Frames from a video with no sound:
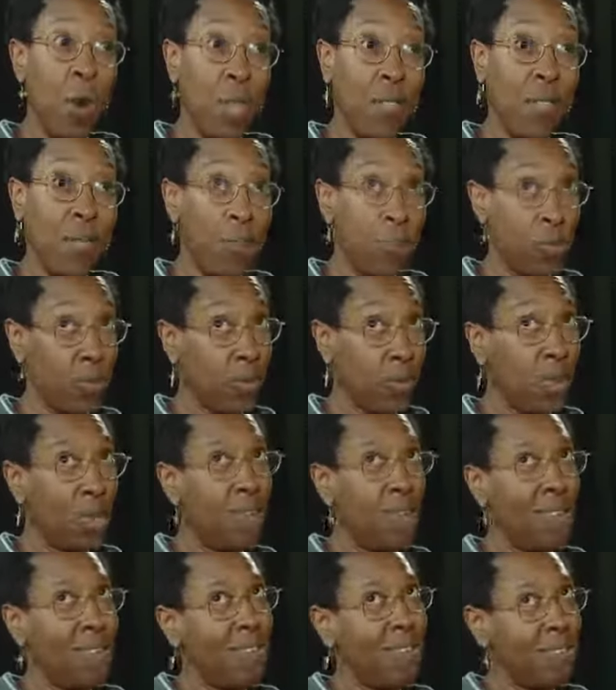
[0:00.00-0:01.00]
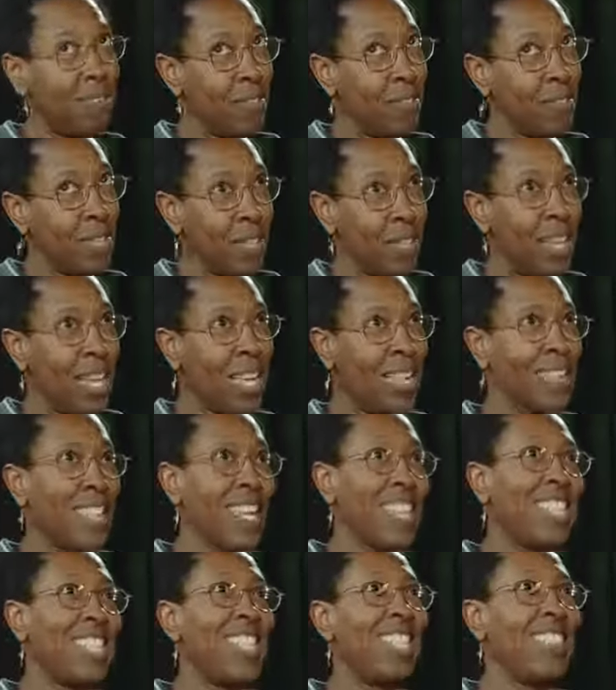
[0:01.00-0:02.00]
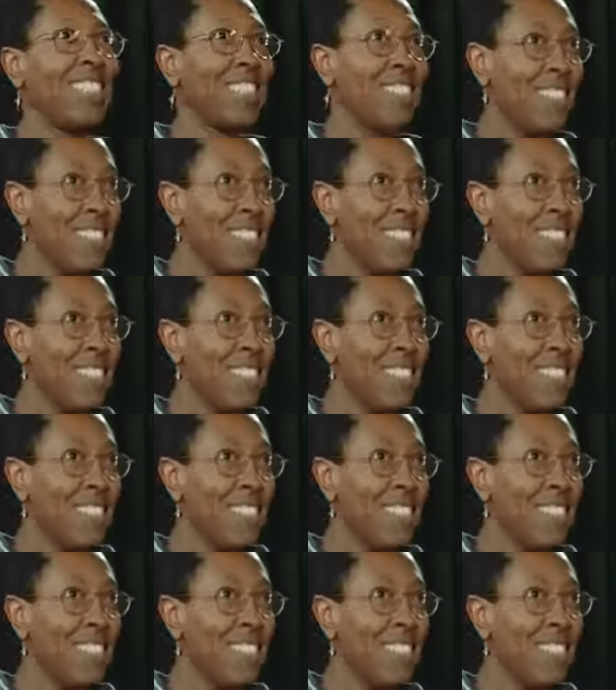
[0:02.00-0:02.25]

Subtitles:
understand, and she made